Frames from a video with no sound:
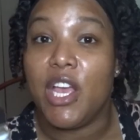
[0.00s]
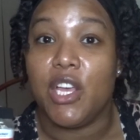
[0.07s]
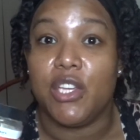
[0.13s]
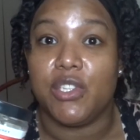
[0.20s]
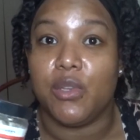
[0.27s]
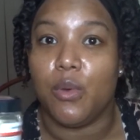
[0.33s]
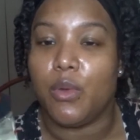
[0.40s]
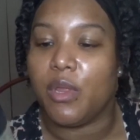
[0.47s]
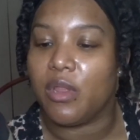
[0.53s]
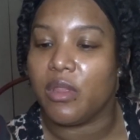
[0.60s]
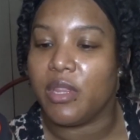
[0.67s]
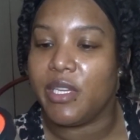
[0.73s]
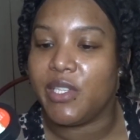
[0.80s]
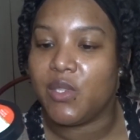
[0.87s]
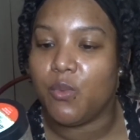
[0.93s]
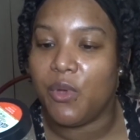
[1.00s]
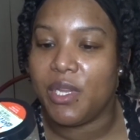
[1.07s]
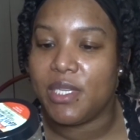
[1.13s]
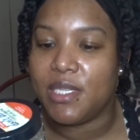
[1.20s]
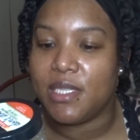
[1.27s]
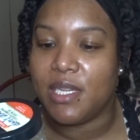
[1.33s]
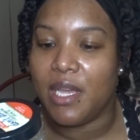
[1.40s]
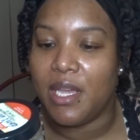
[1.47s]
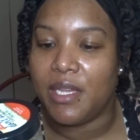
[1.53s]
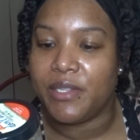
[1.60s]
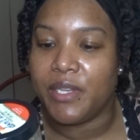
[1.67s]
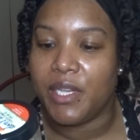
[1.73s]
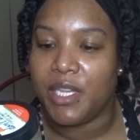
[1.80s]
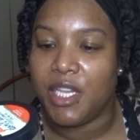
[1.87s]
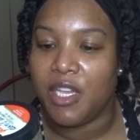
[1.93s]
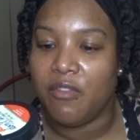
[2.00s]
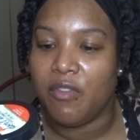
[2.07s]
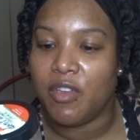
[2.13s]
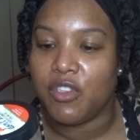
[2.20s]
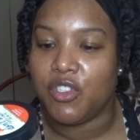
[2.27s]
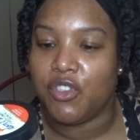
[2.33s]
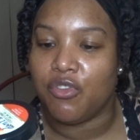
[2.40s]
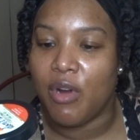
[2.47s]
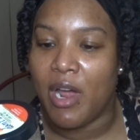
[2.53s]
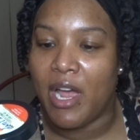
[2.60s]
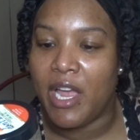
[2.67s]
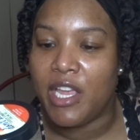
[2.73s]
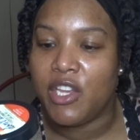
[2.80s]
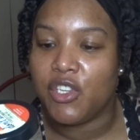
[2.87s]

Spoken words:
So this one says, give dry,